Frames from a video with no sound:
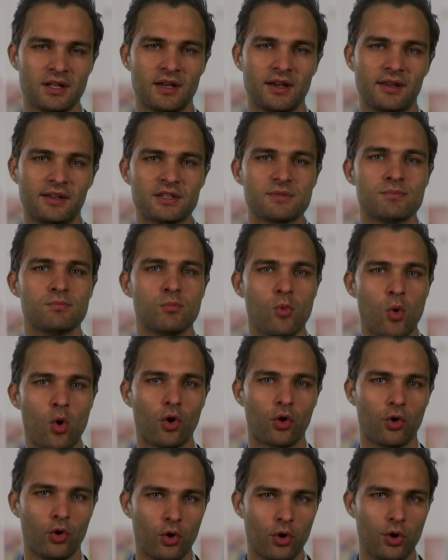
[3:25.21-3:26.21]
it is
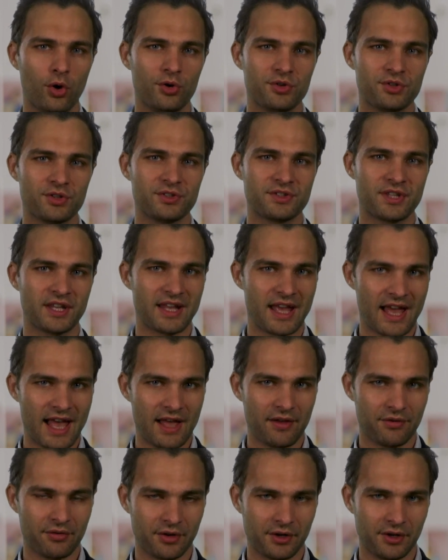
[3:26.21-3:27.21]
more urgent than
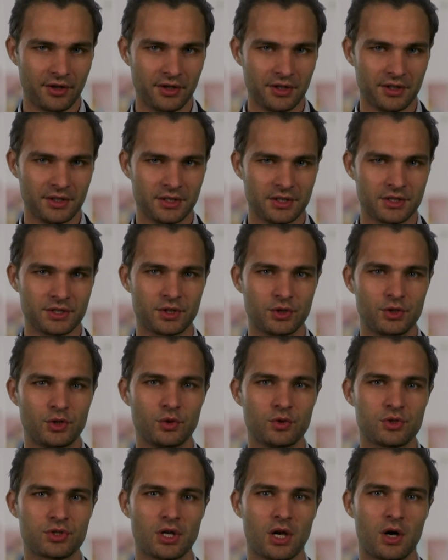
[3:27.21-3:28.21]
ever to
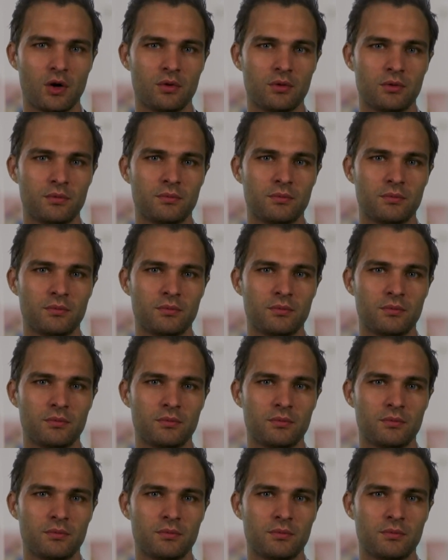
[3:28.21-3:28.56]
do so.